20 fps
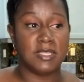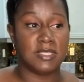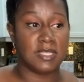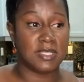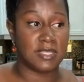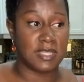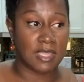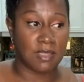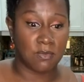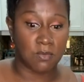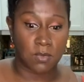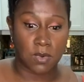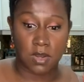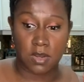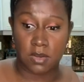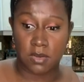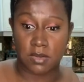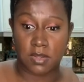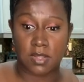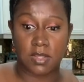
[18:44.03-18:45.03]
did they
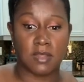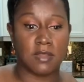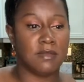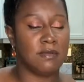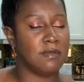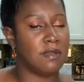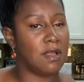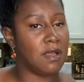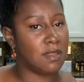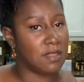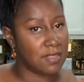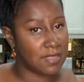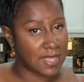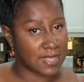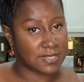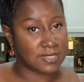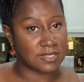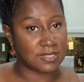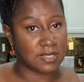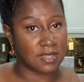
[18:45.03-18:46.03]
work, all of
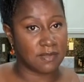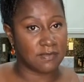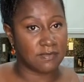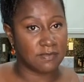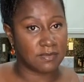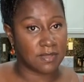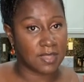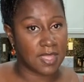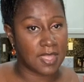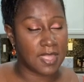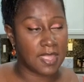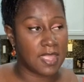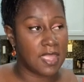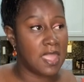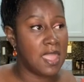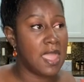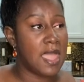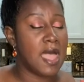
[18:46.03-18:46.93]
that stuff, okay?